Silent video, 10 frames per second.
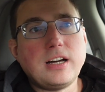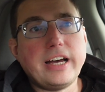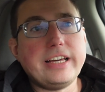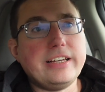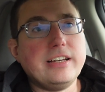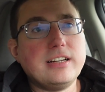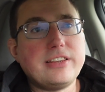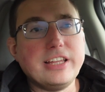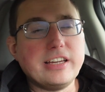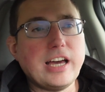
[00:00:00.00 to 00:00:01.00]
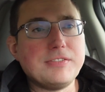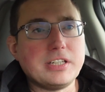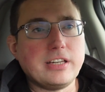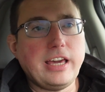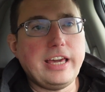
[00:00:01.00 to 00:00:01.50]
I think
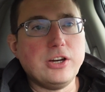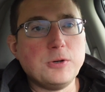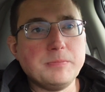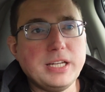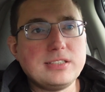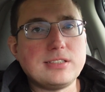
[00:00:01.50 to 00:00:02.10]
having a home base,